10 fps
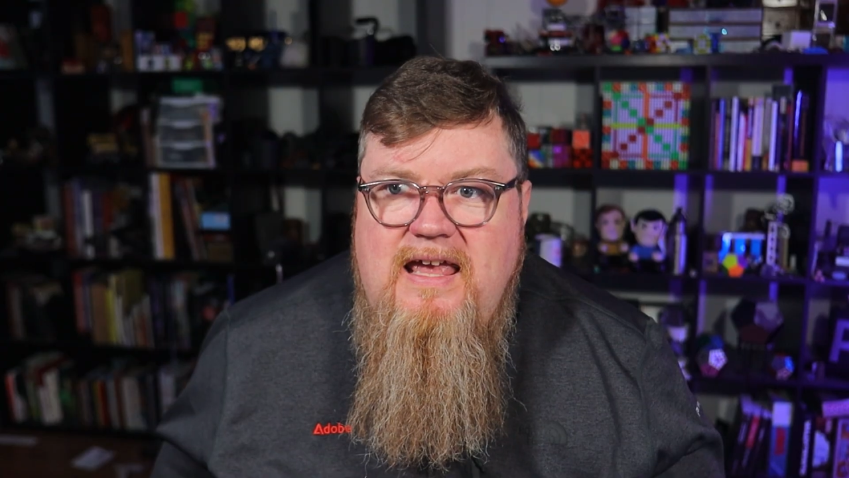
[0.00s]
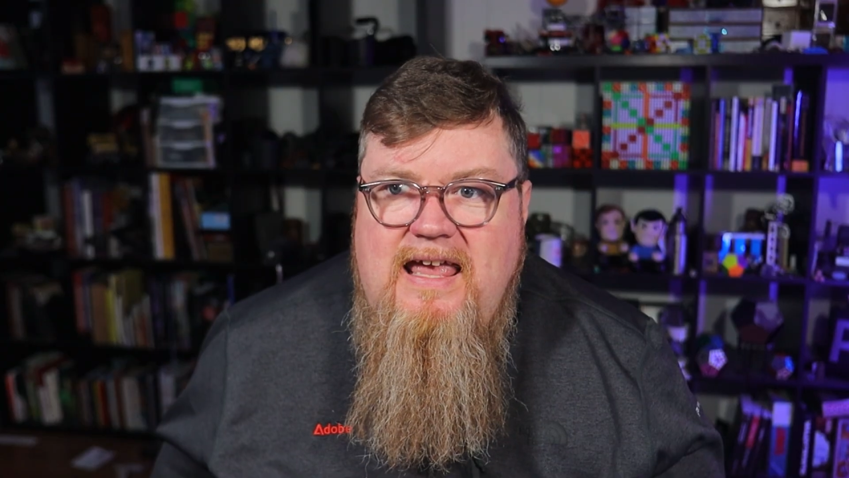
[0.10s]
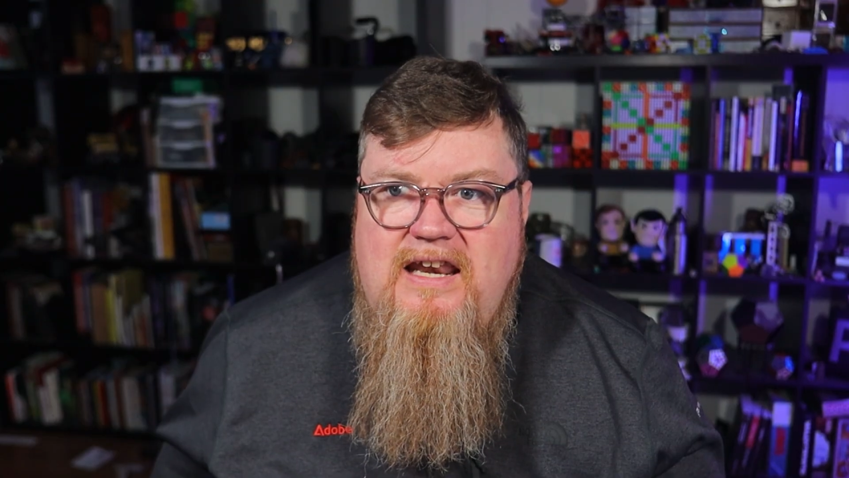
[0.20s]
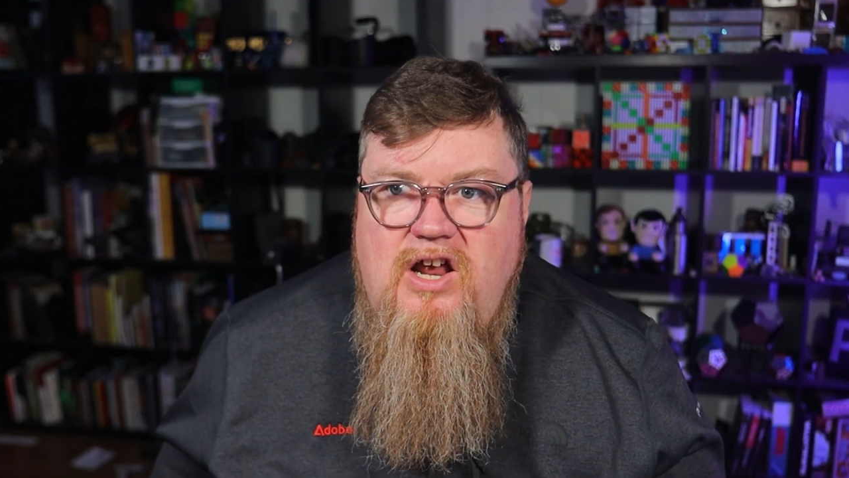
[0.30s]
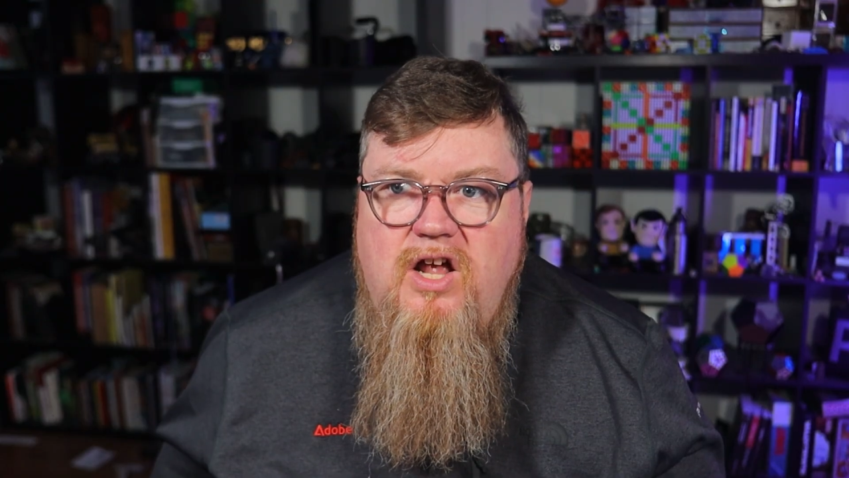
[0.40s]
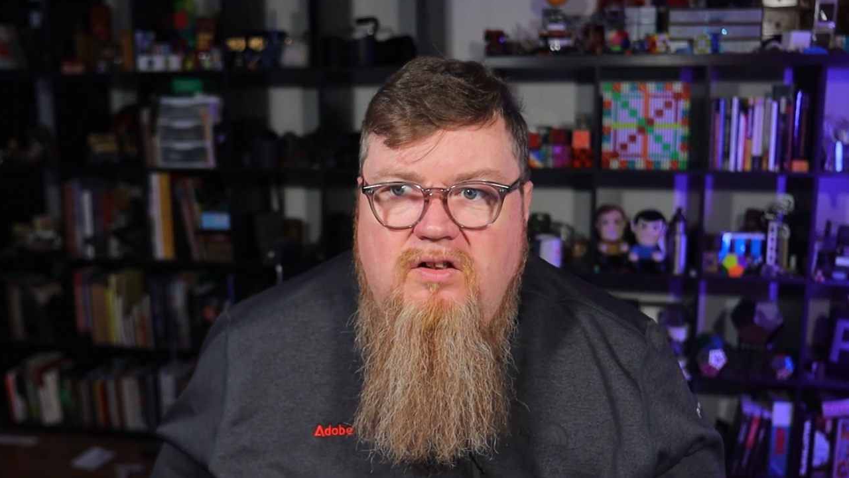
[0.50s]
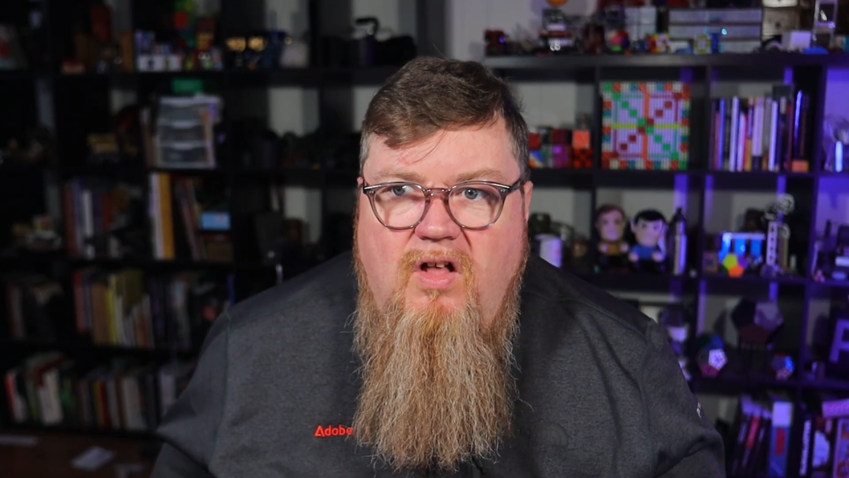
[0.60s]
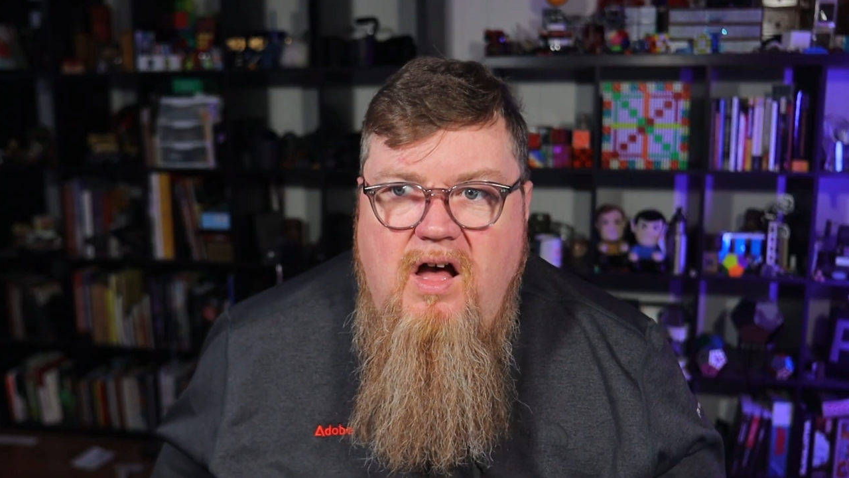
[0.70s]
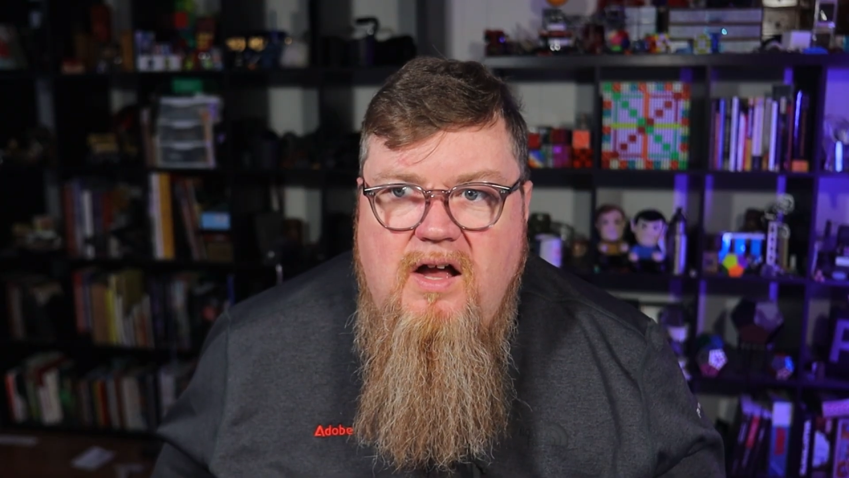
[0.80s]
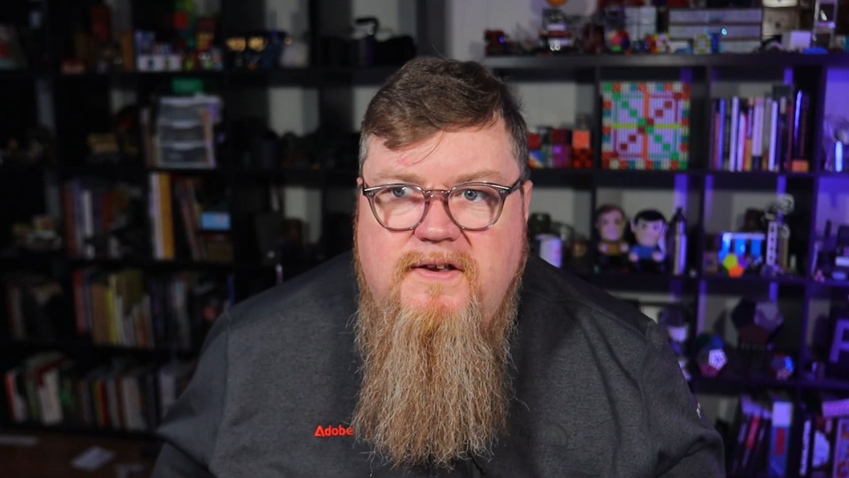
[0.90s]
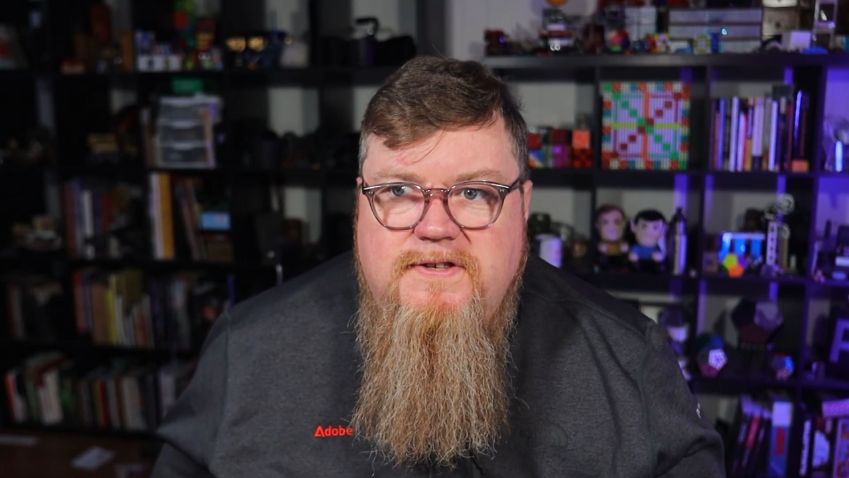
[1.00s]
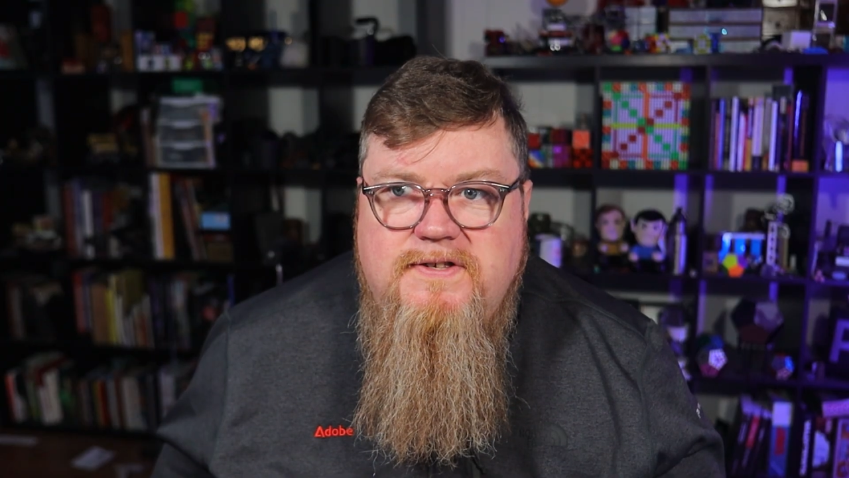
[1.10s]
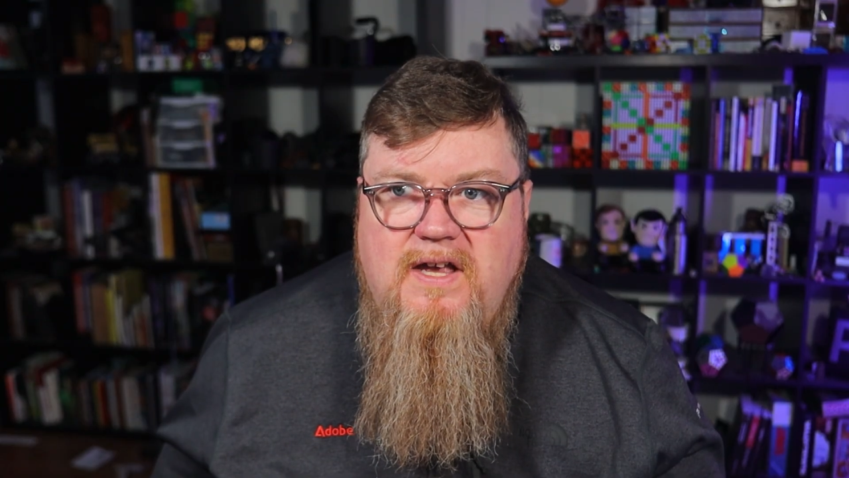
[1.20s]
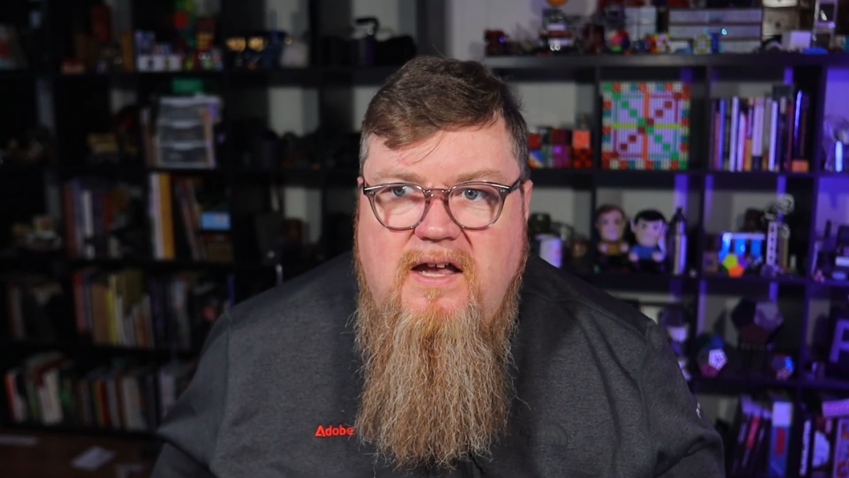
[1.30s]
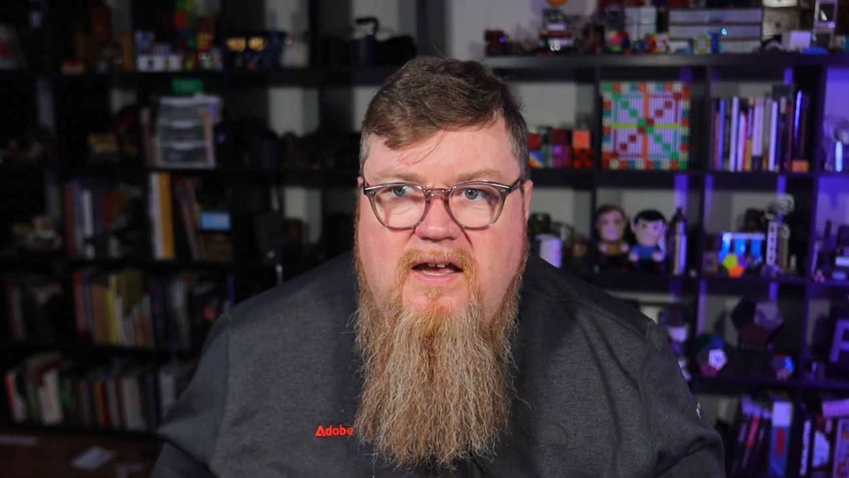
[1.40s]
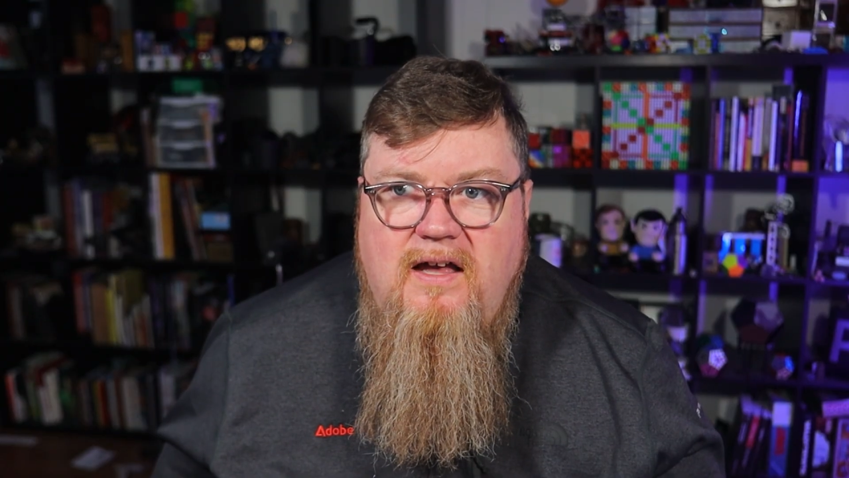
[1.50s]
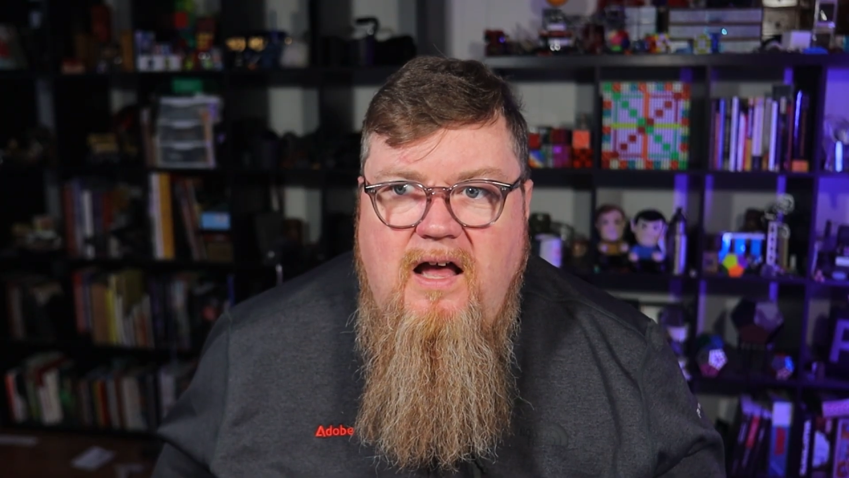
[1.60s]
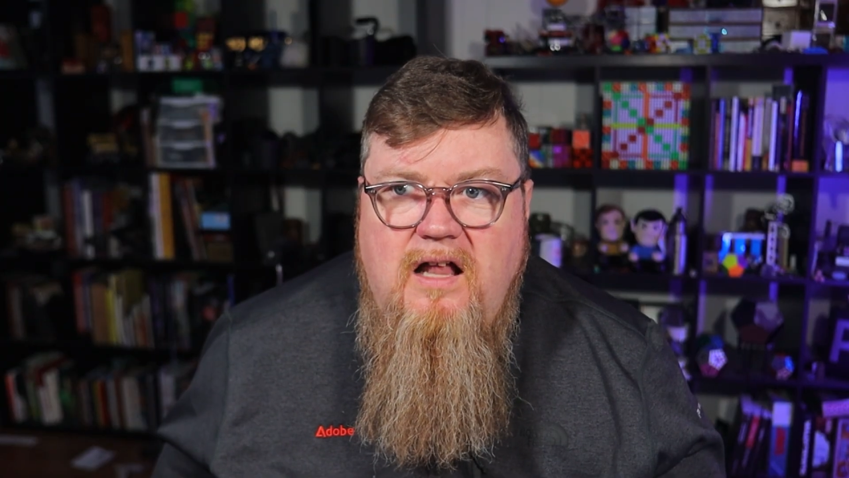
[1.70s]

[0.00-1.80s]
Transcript: it unlocks a